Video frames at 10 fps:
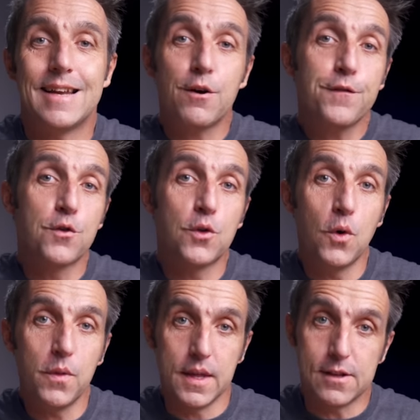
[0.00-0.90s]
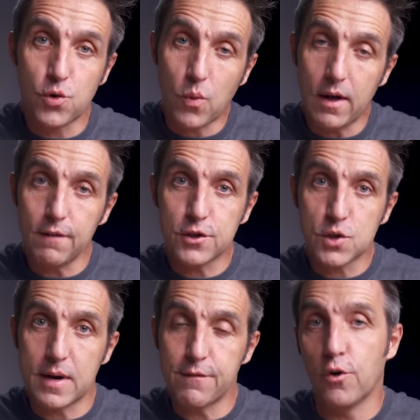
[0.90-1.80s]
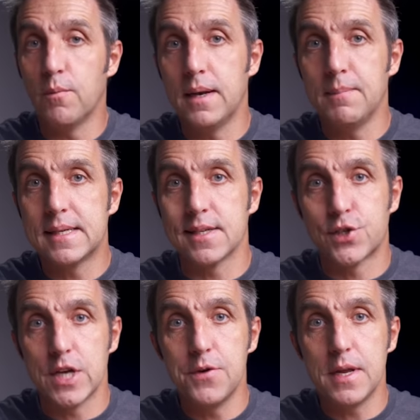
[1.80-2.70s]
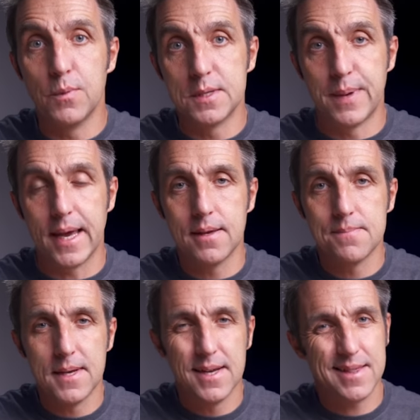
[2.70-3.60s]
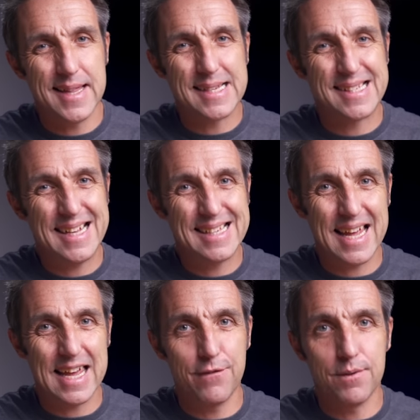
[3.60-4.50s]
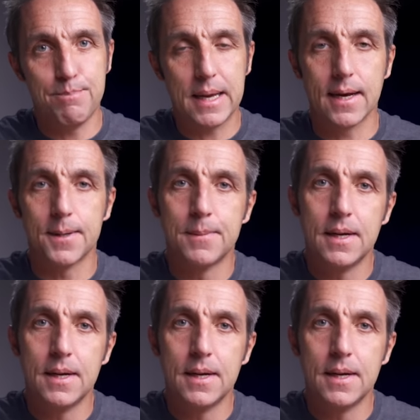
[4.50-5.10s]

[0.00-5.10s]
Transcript: Now, if you thought the 12-24mm Sony was big, this is even bigger.